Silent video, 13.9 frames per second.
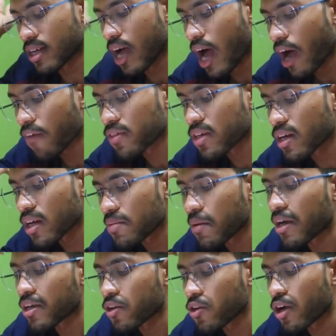After a
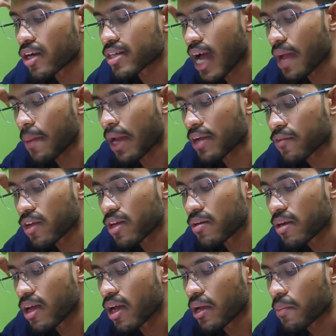particular time, it will
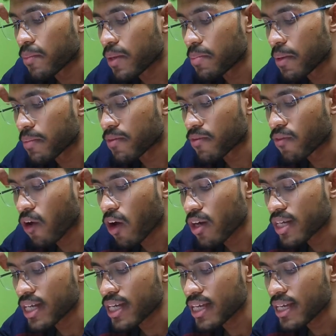be maybe
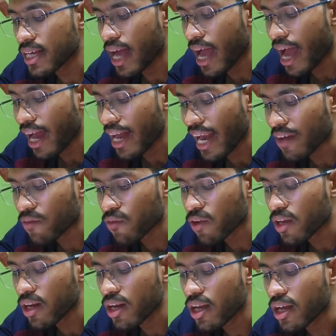40, and it
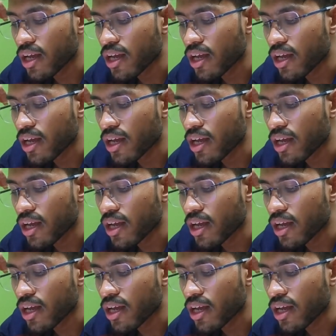will,